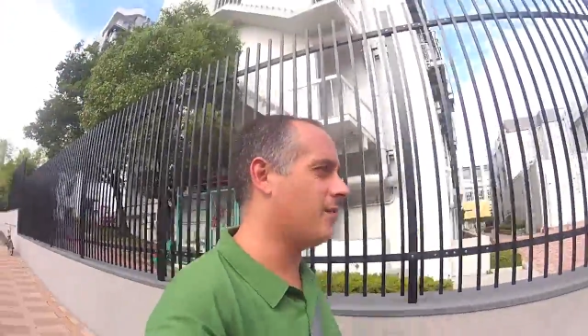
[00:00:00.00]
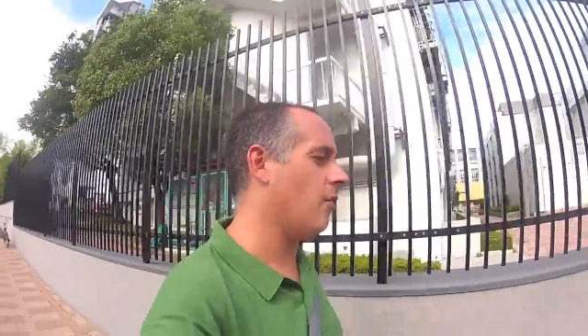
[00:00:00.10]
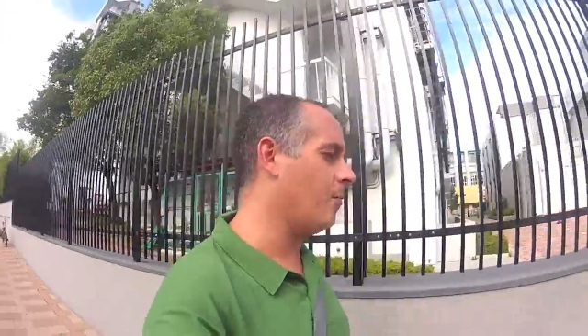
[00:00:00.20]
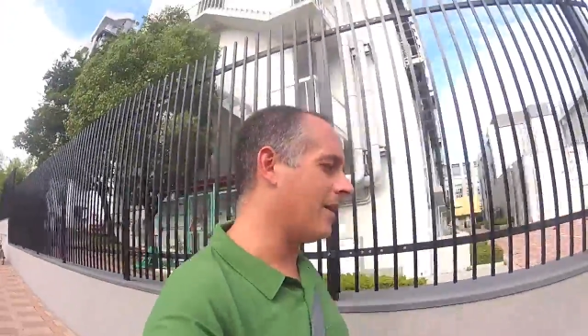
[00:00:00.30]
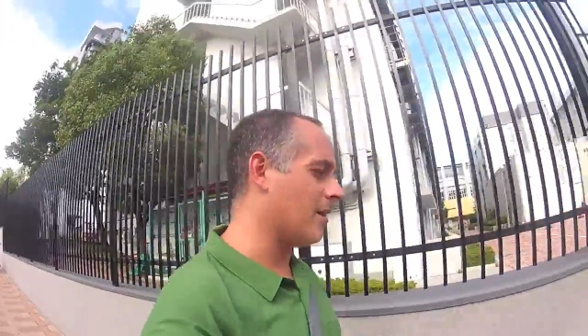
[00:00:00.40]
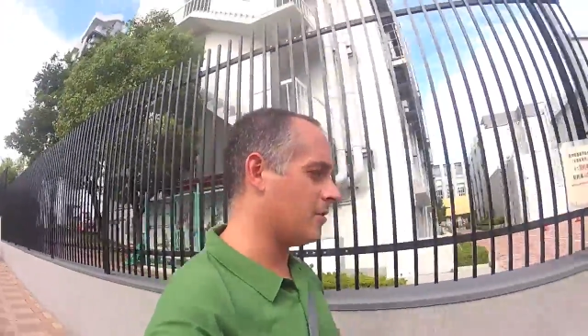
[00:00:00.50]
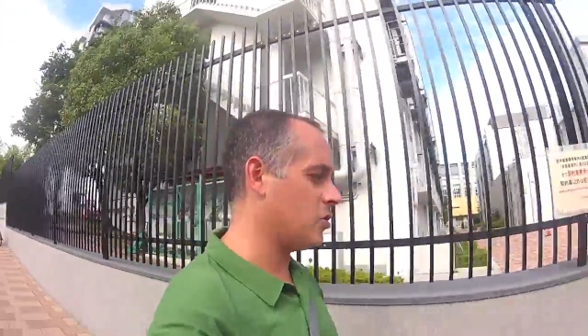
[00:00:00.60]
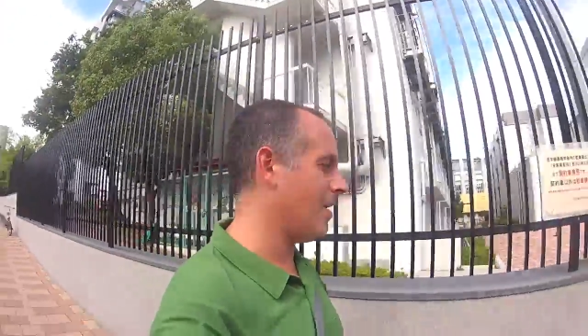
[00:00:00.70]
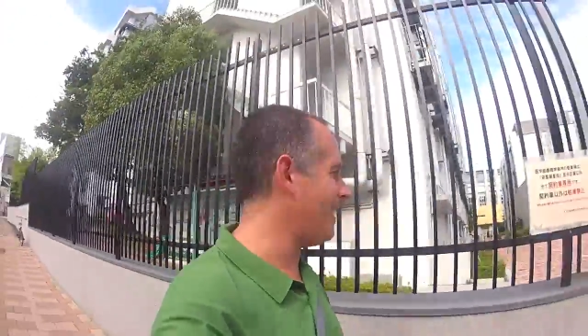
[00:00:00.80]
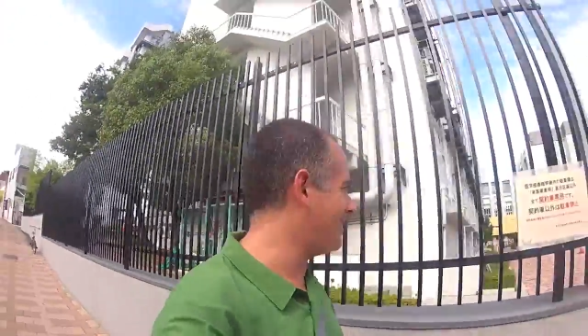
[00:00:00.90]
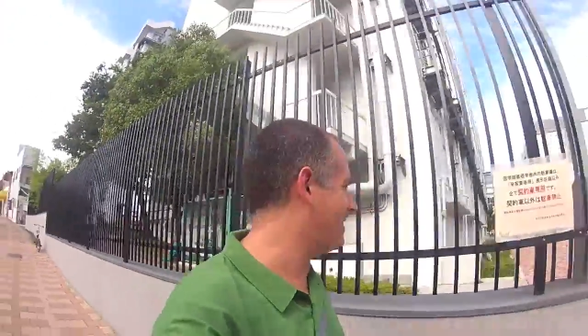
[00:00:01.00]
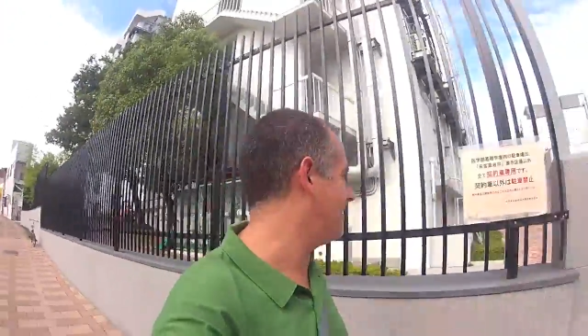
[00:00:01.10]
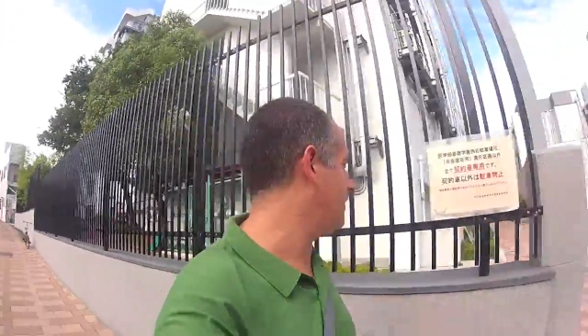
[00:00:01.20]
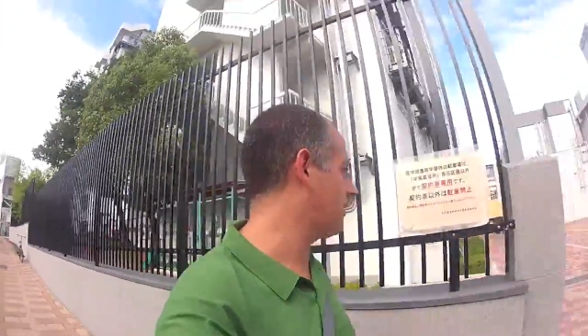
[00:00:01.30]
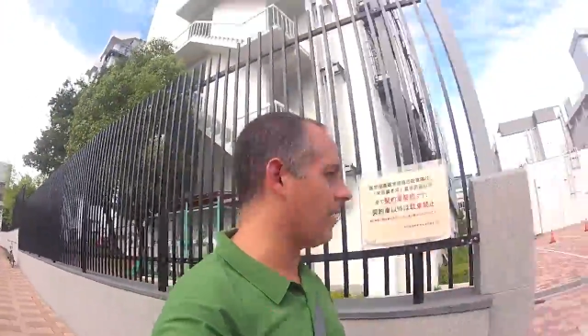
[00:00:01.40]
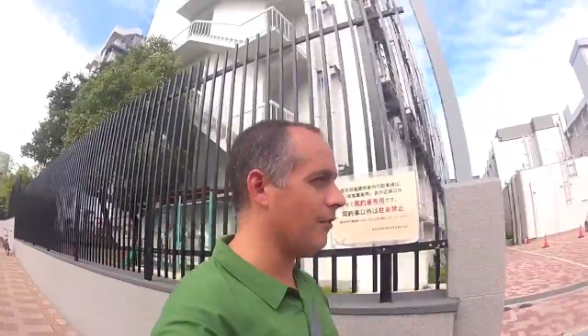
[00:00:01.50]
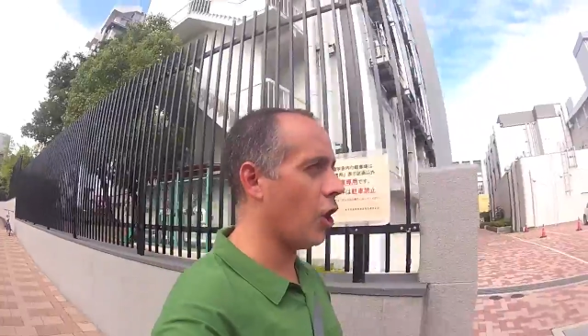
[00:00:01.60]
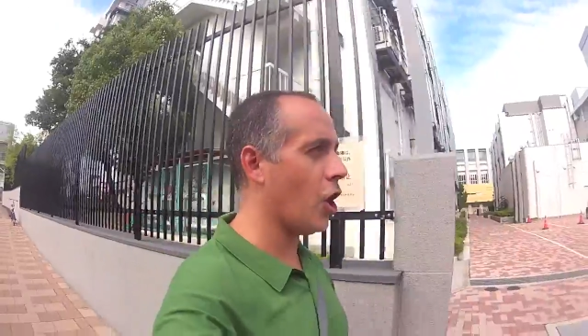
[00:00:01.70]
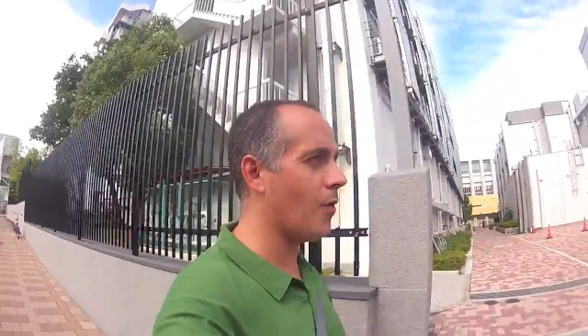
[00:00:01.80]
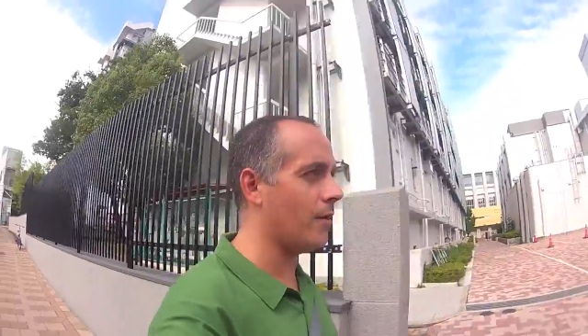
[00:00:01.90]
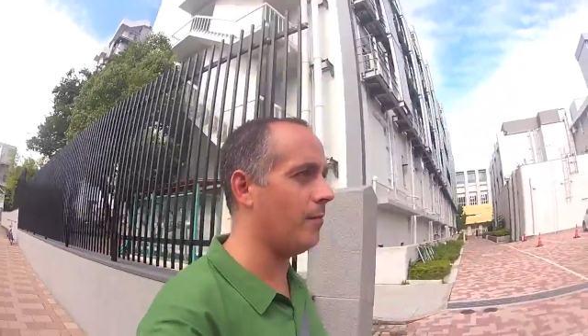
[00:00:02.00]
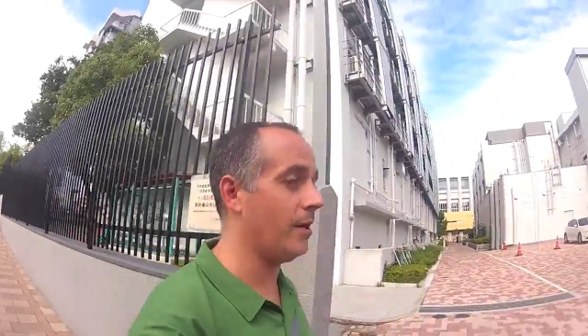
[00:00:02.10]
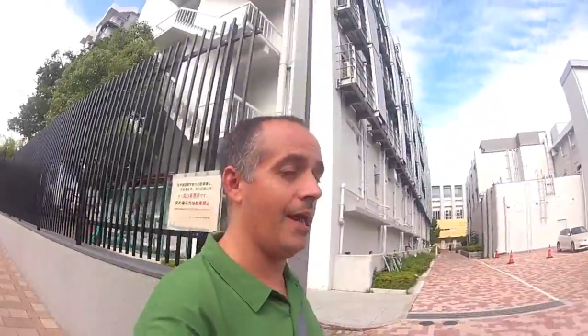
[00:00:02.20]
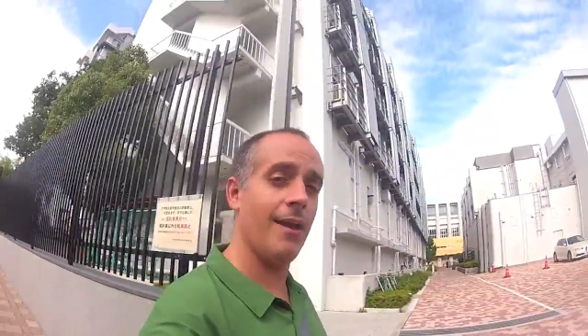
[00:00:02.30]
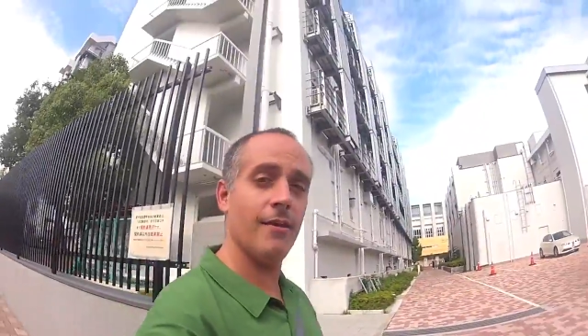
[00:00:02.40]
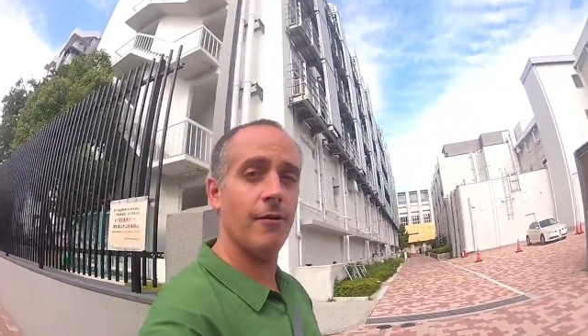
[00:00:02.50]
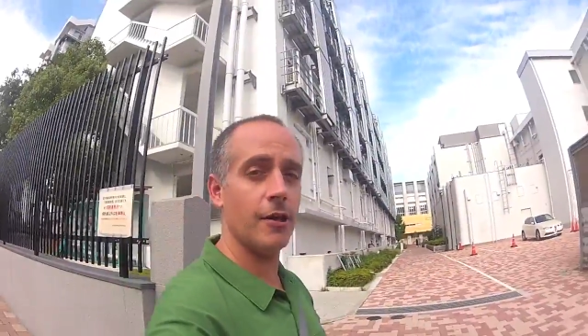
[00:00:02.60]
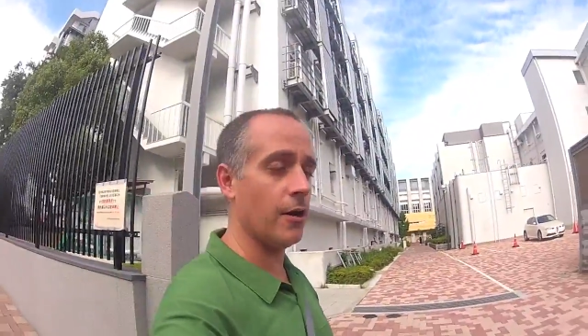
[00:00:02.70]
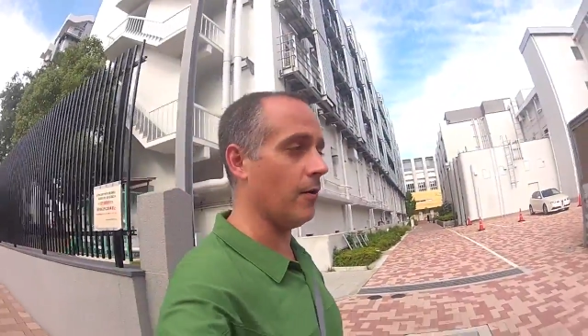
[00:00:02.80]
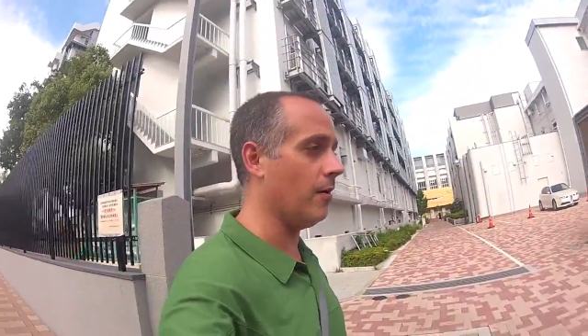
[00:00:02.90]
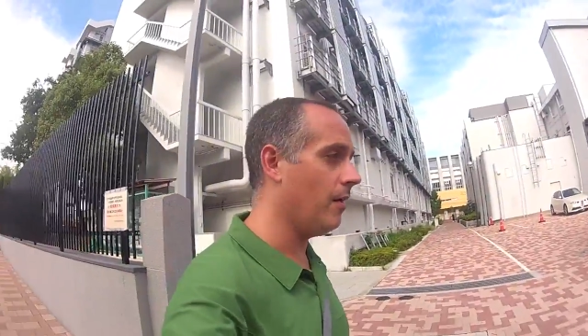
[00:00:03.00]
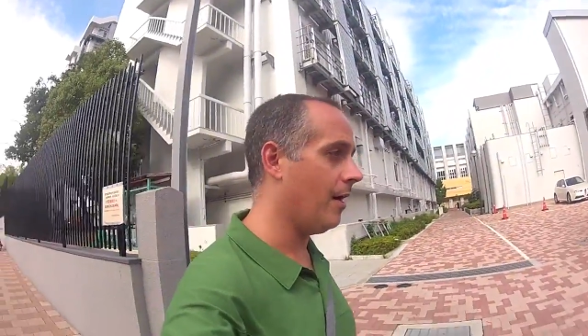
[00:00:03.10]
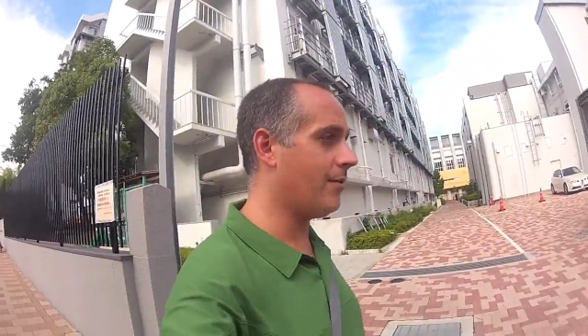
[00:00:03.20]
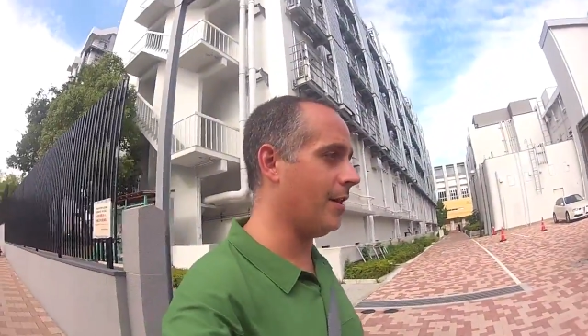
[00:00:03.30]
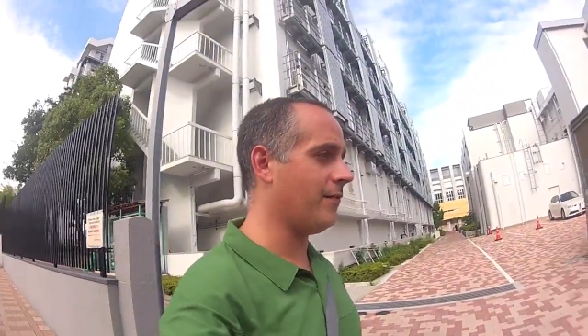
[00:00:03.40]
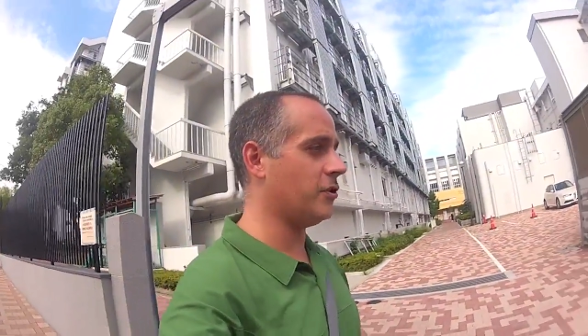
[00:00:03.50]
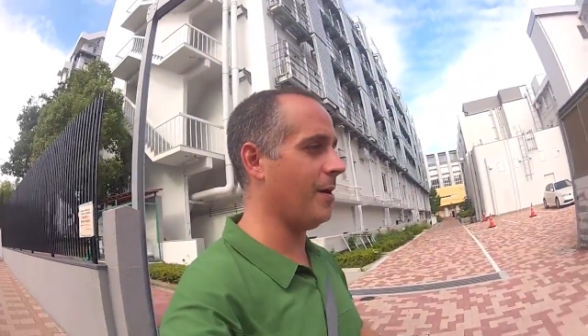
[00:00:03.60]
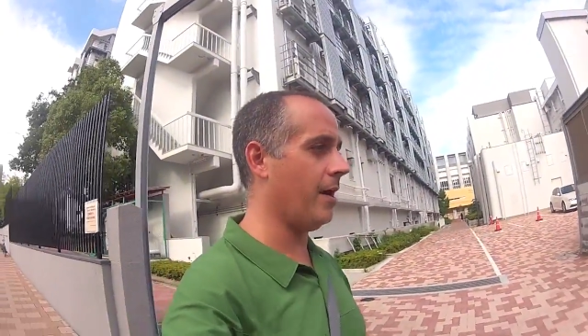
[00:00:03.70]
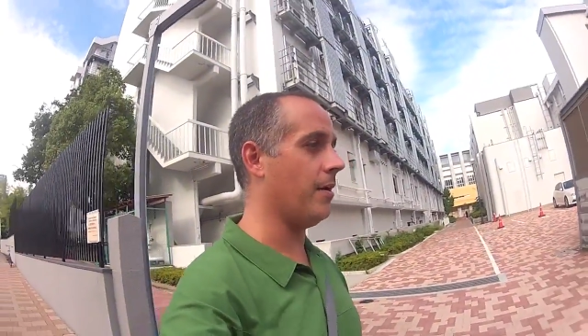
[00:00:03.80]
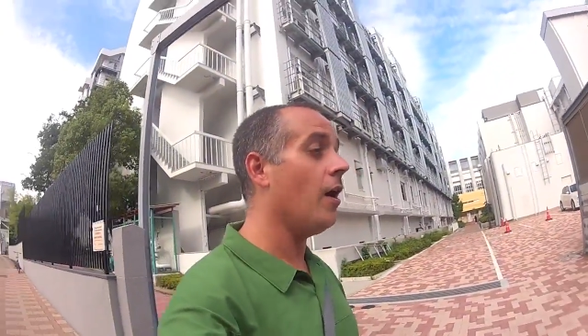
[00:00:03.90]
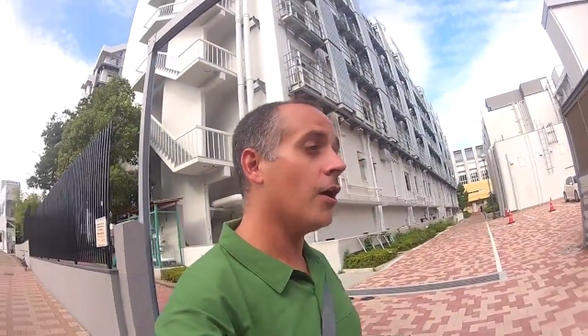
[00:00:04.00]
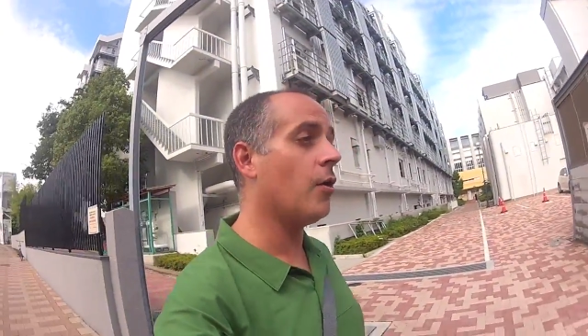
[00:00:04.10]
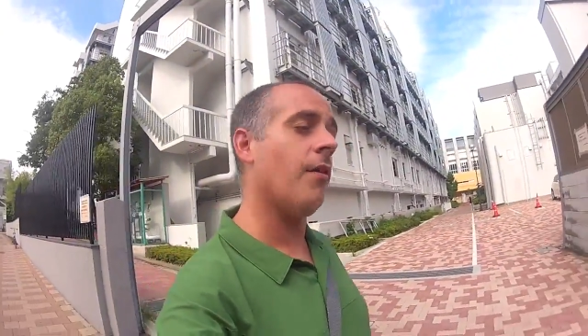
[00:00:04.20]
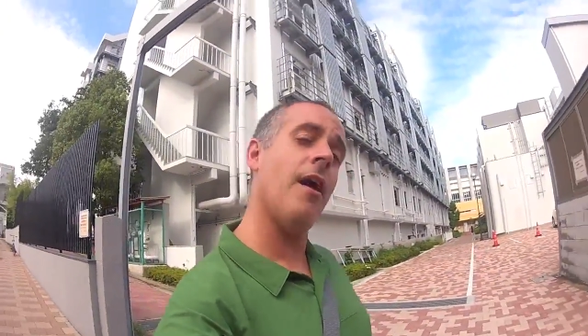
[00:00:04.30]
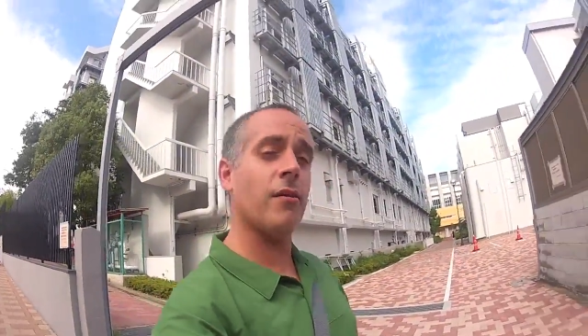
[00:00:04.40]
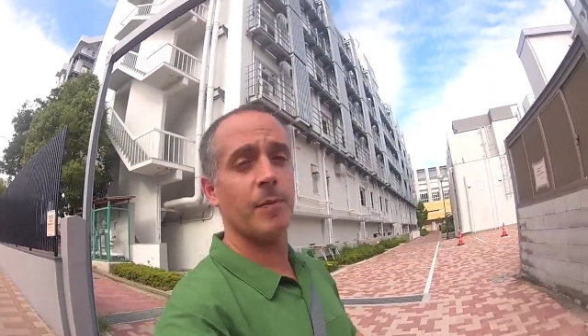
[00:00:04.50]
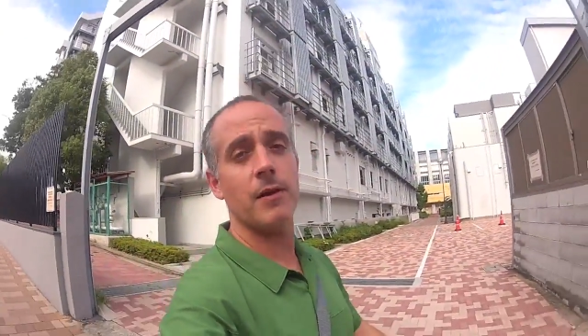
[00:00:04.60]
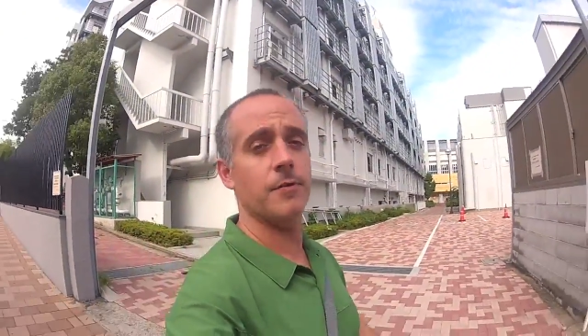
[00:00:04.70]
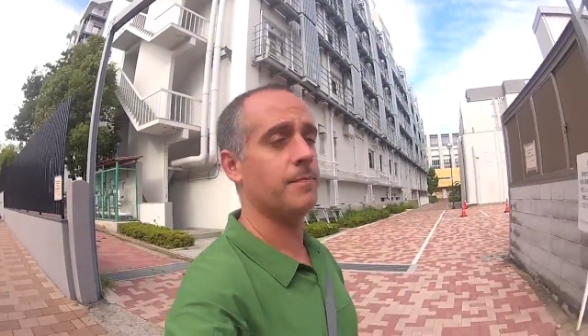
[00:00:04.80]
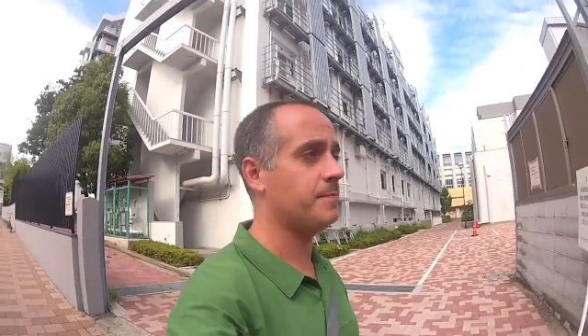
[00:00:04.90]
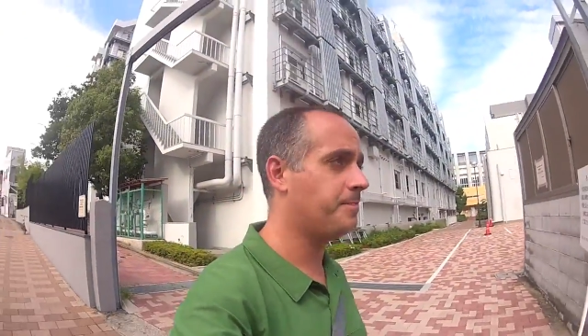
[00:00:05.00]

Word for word: So I hope you guys enjoyed it. Kind of a long one, but hey, there you go. Everyday life in Japan. Go to the hospital.